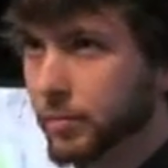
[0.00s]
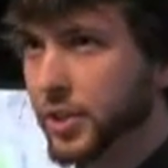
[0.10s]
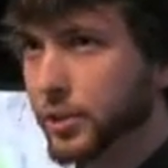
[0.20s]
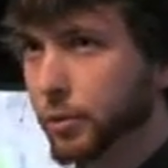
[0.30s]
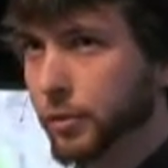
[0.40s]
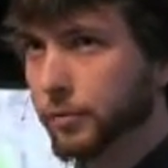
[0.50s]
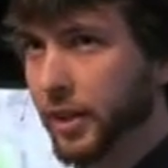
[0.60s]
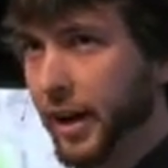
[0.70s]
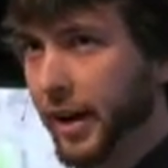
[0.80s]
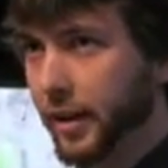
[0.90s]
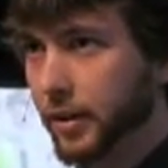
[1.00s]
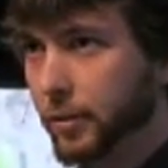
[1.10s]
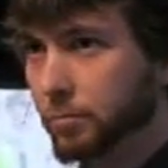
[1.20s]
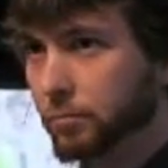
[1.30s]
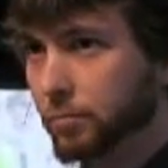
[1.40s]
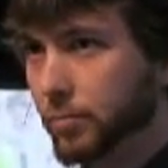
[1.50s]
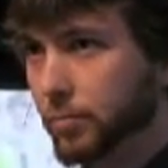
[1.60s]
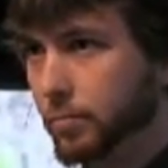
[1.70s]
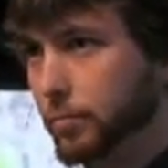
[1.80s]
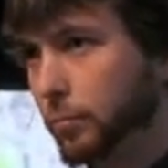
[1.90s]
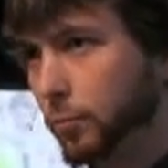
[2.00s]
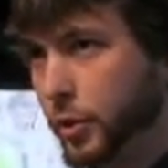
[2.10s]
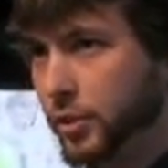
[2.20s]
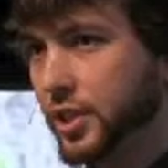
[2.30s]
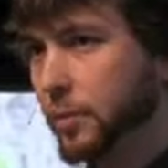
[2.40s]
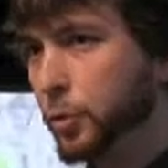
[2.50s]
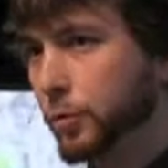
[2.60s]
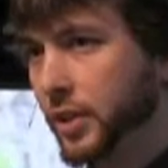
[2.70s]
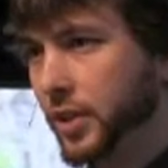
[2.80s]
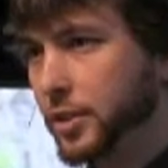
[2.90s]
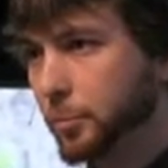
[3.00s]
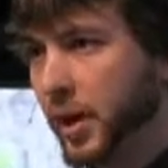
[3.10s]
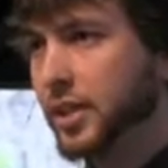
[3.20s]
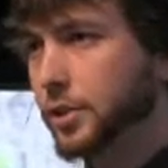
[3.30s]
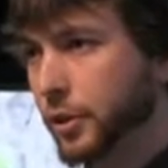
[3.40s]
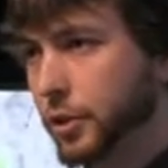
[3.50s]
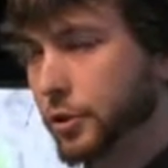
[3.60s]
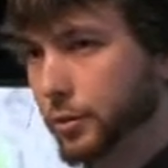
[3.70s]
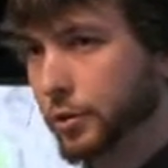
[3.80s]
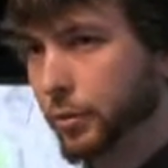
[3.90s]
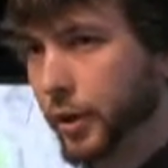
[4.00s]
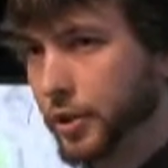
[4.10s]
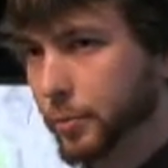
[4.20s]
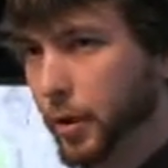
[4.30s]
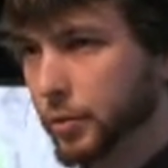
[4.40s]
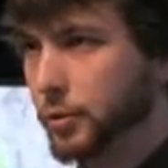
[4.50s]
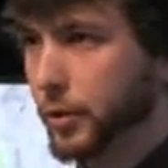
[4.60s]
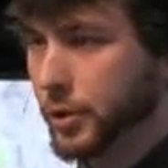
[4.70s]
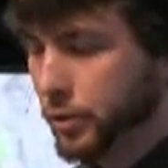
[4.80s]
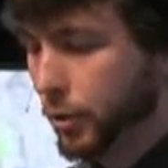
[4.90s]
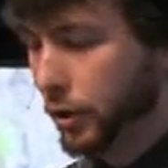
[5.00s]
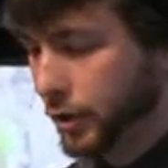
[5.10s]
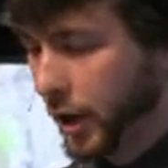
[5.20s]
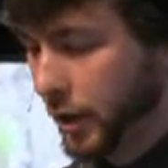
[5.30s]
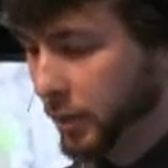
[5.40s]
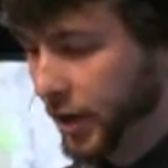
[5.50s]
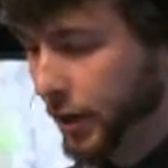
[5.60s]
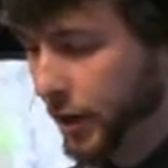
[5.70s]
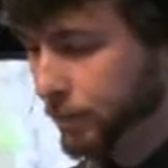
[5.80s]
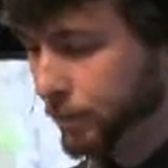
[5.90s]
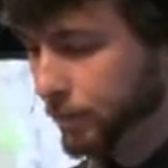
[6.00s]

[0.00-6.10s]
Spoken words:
It's sort of like when you see a movie that's based on a true story as opposed to a historical documentary.